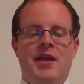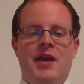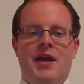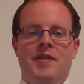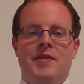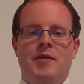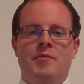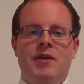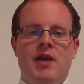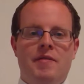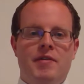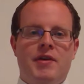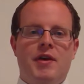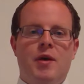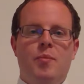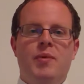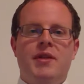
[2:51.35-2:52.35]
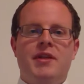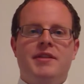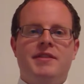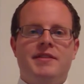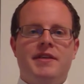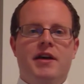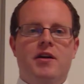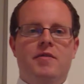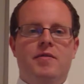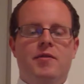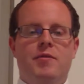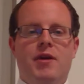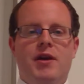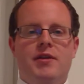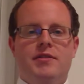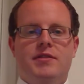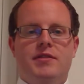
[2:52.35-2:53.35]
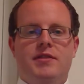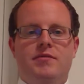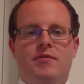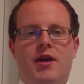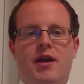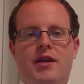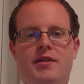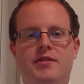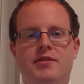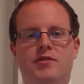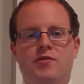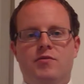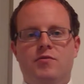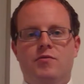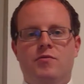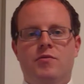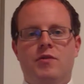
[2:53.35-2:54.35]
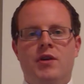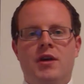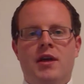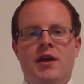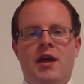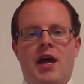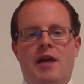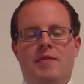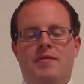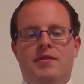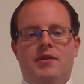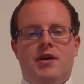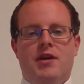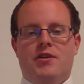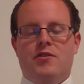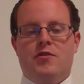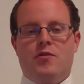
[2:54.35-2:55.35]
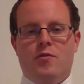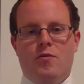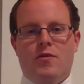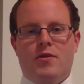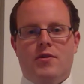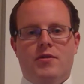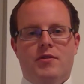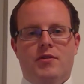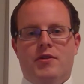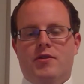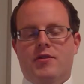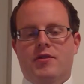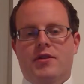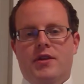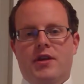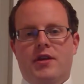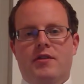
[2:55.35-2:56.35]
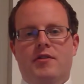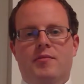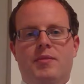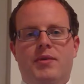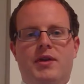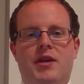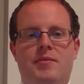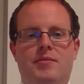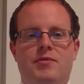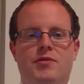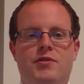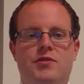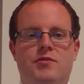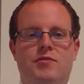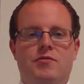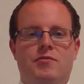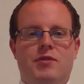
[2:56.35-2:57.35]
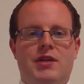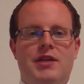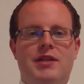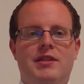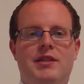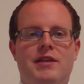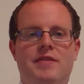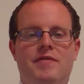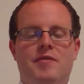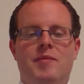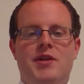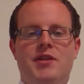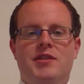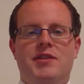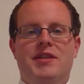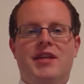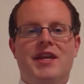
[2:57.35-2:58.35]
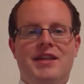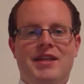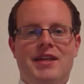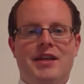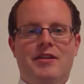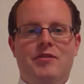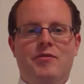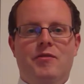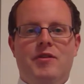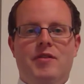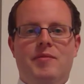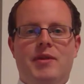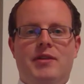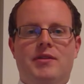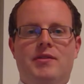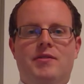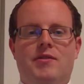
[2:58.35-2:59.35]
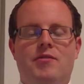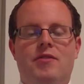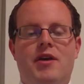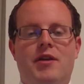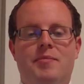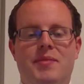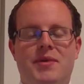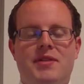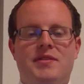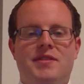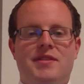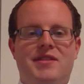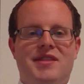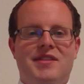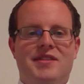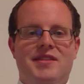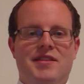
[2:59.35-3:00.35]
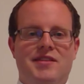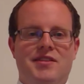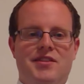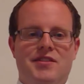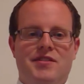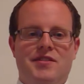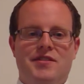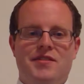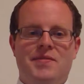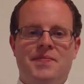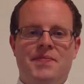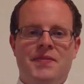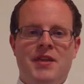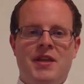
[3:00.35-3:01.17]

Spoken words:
And then we have the company itself, who has the right to have a good quarter, a good year, and be able to get the information they need in order to make the correct business decisions.